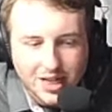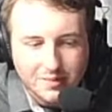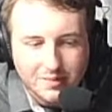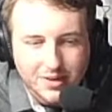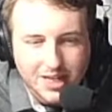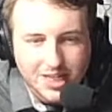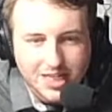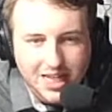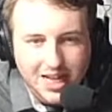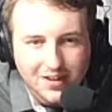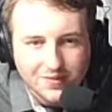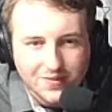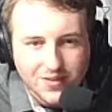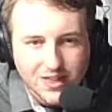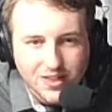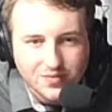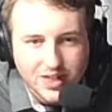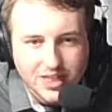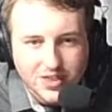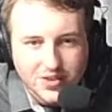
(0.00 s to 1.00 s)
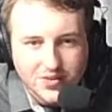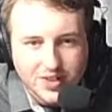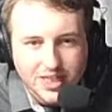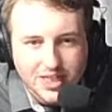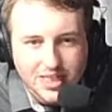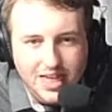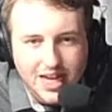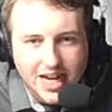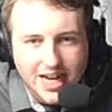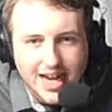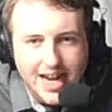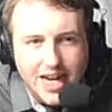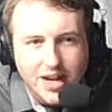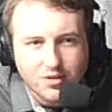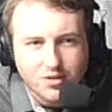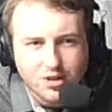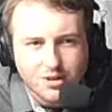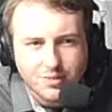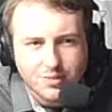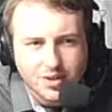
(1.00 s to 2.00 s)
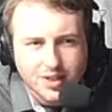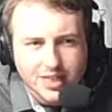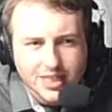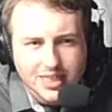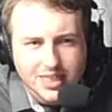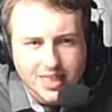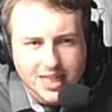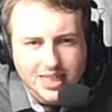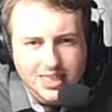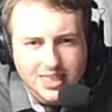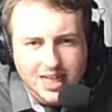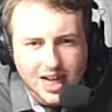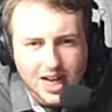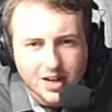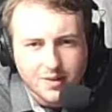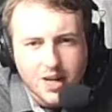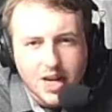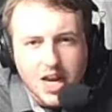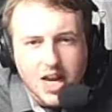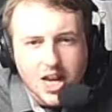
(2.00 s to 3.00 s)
immediately after this race 3 of the day. Ingram looking to the inside of...